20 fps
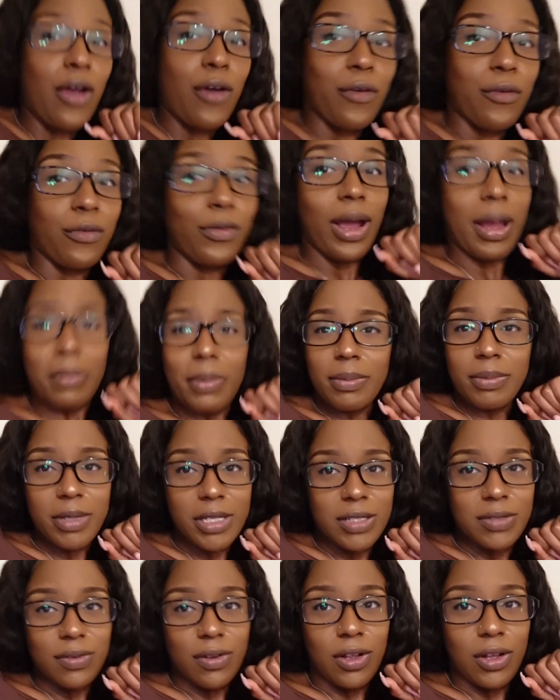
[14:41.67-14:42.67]
wrap up
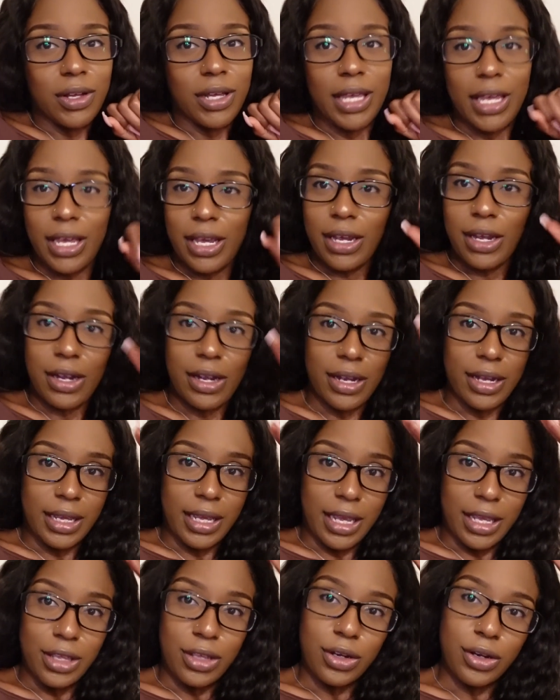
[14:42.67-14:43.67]
this vlog here.
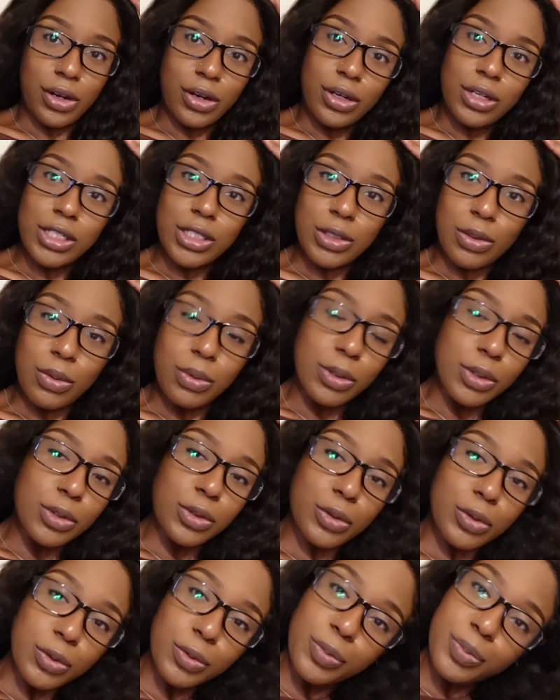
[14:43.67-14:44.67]
Again, your girl is going
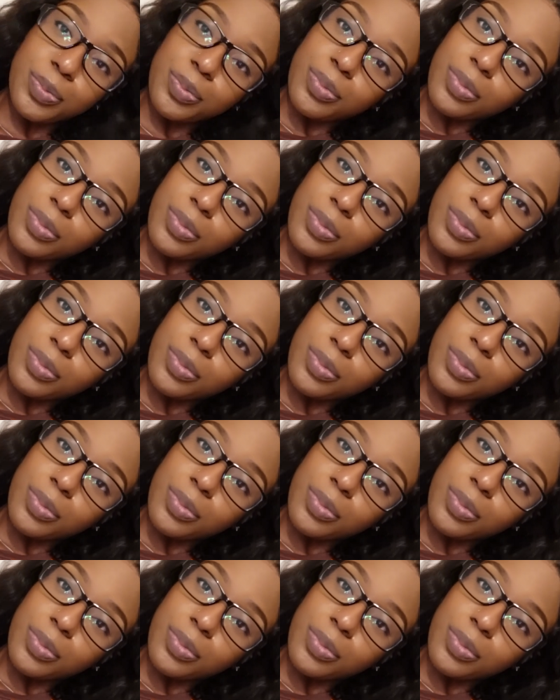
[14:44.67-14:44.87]
to